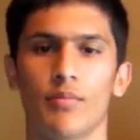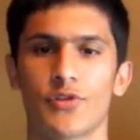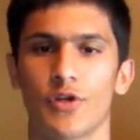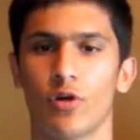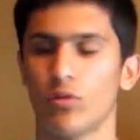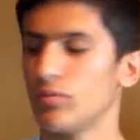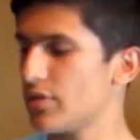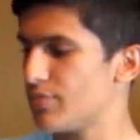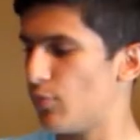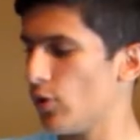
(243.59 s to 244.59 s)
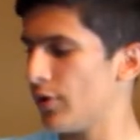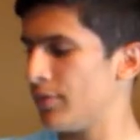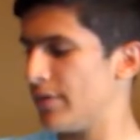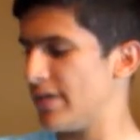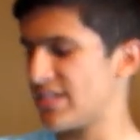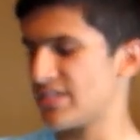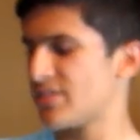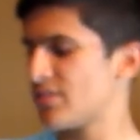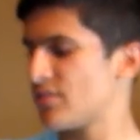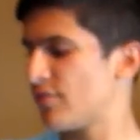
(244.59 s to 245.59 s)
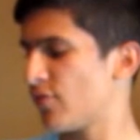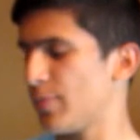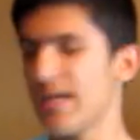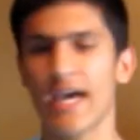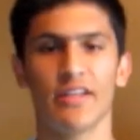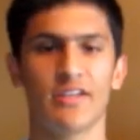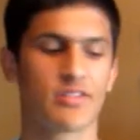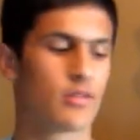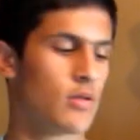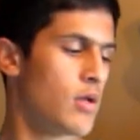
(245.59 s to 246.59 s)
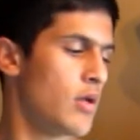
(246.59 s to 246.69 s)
So this board is, for me at least,